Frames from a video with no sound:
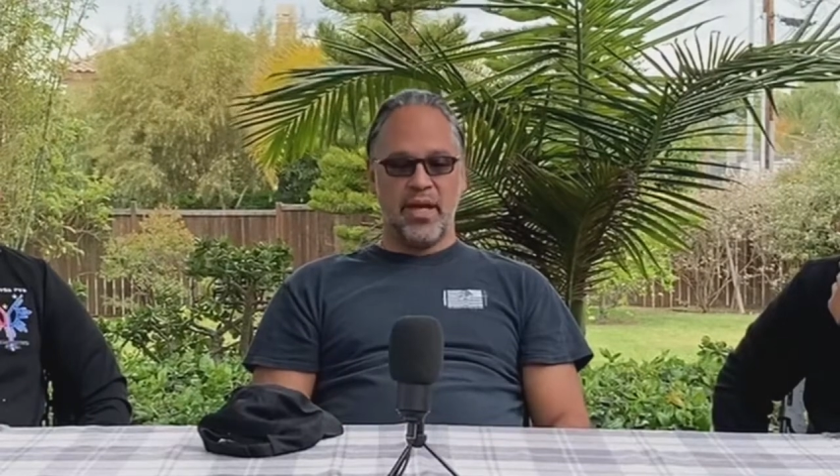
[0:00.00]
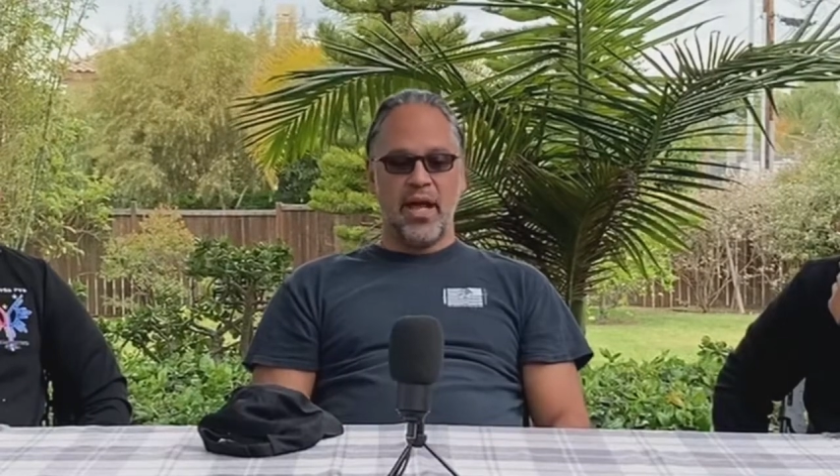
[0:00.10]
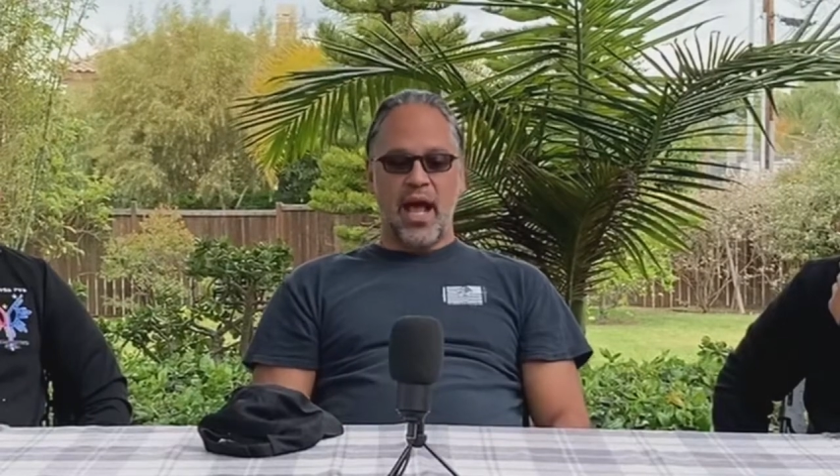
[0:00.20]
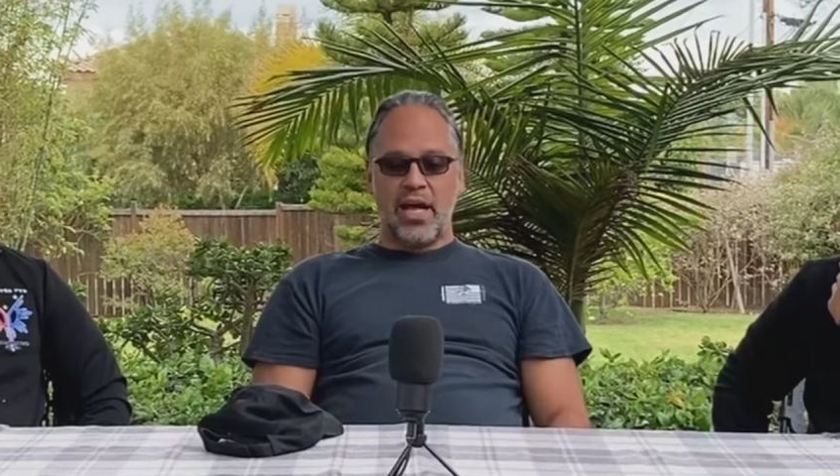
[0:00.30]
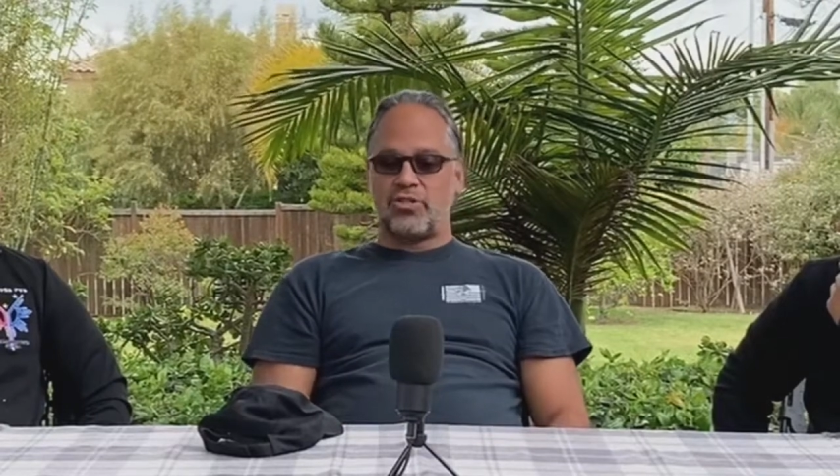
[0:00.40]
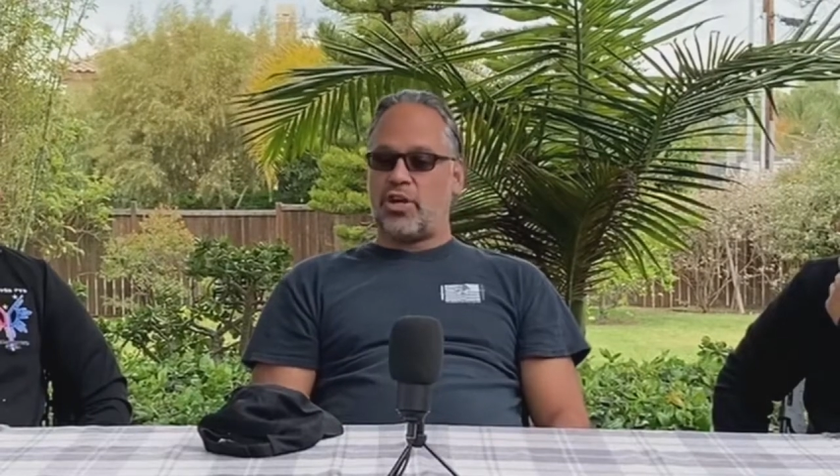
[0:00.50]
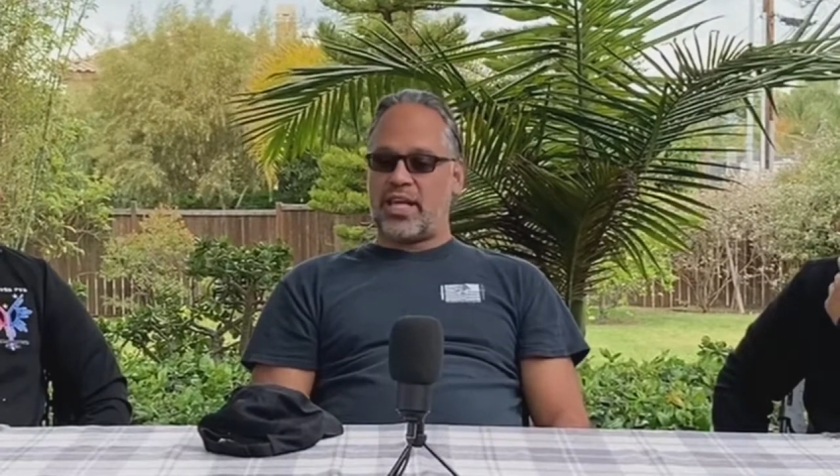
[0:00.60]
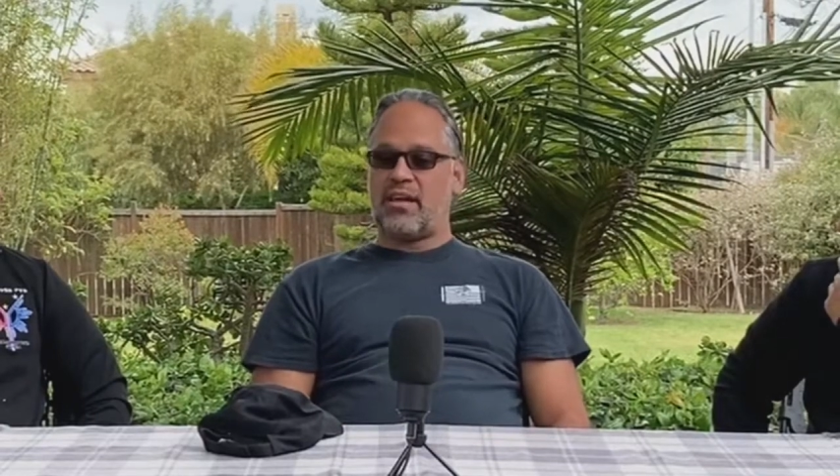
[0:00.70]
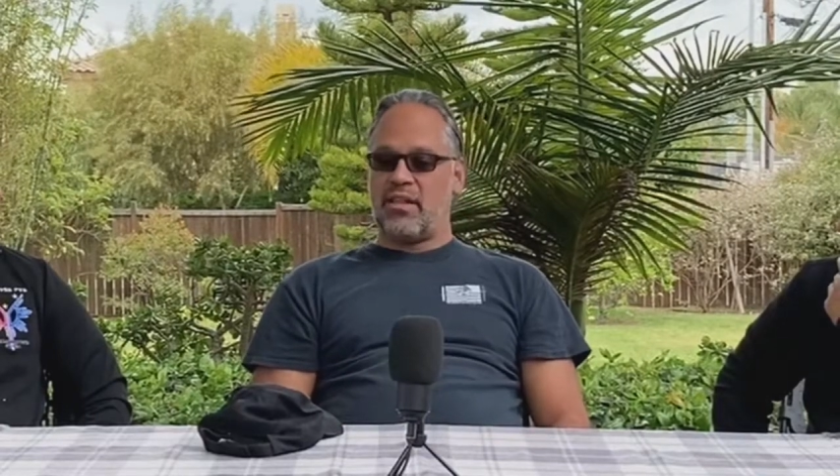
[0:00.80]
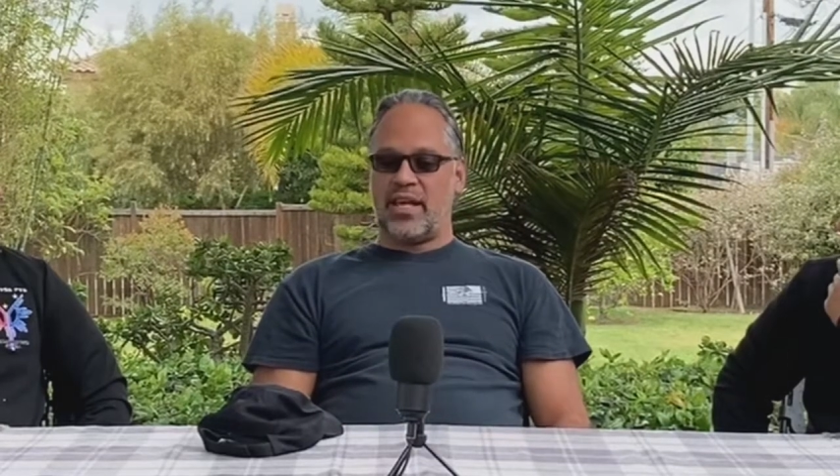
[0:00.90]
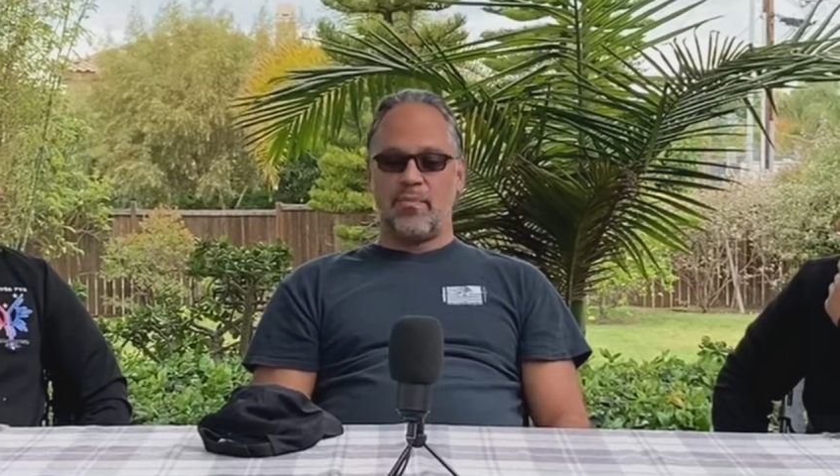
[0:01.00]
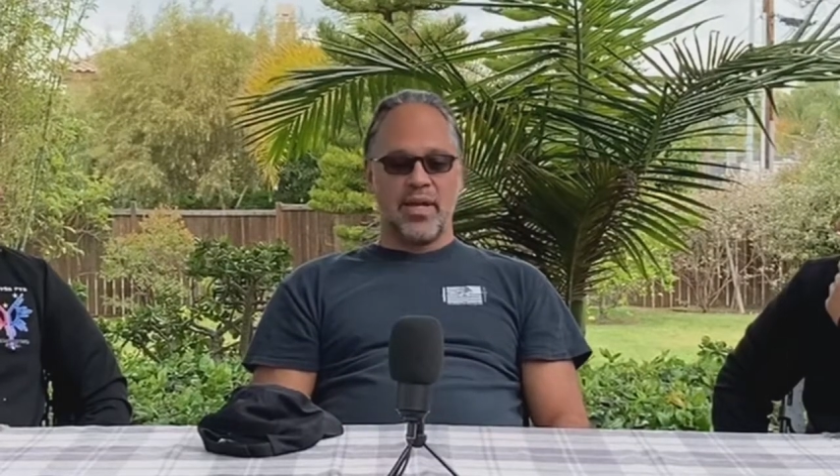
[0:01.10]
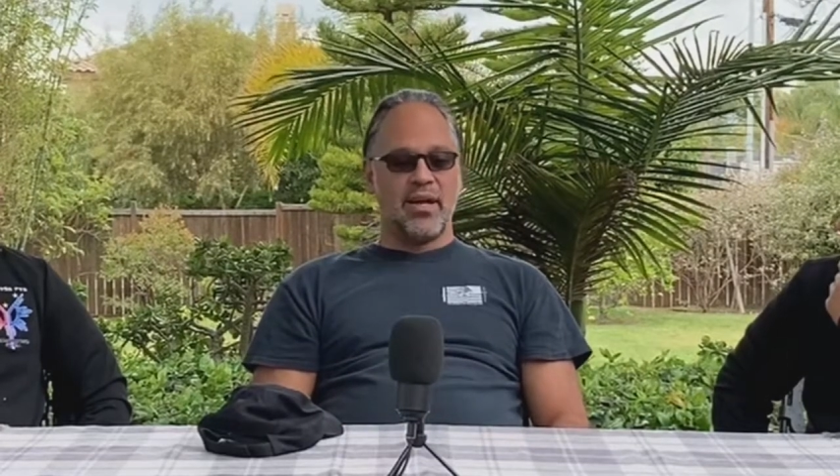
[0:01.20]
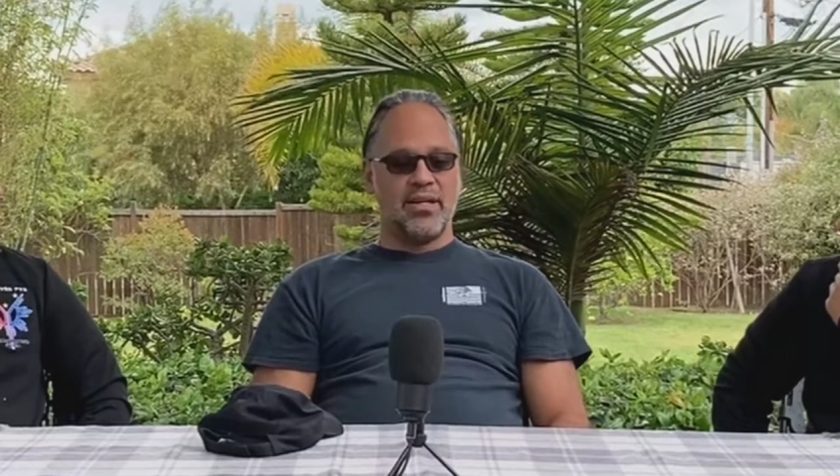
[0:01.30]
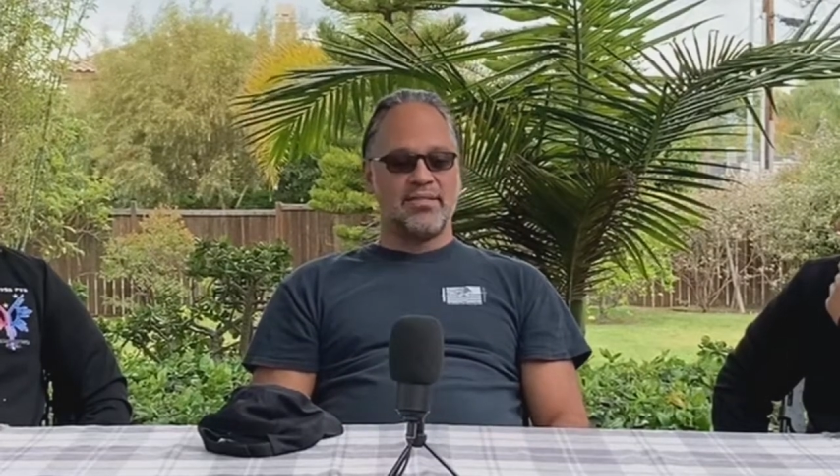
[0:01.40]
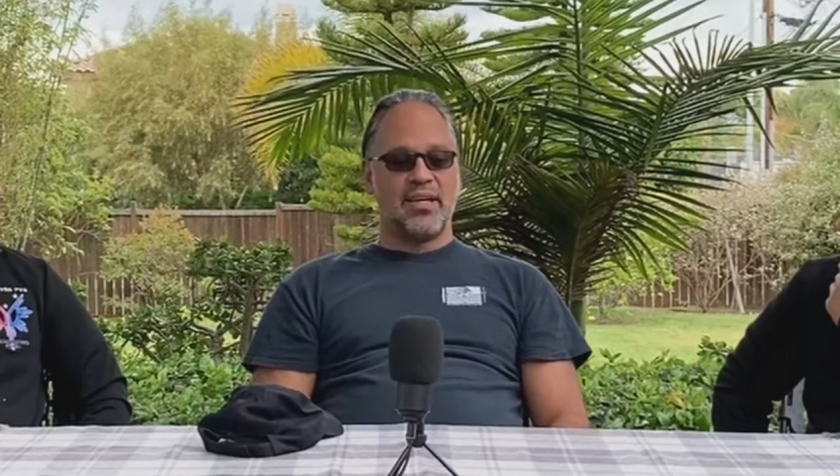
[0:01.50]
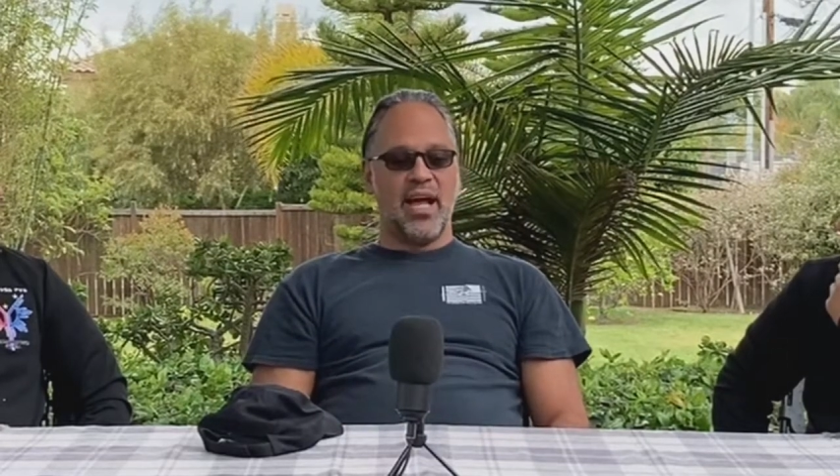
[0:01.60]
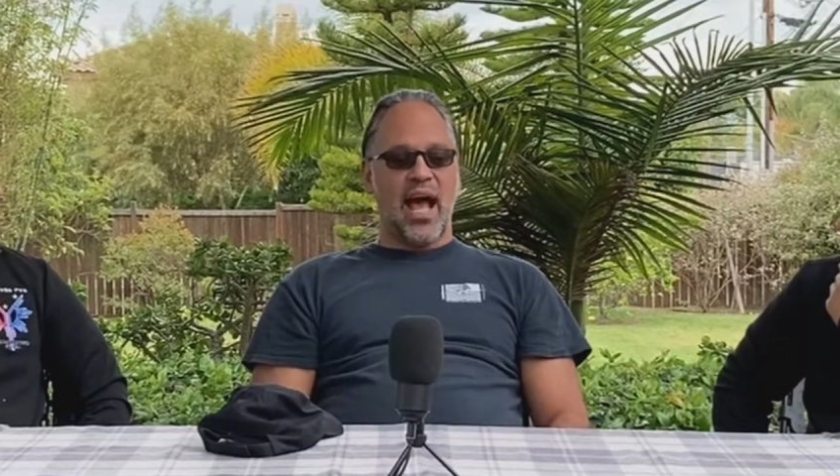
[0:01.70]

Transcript: I start giggling, because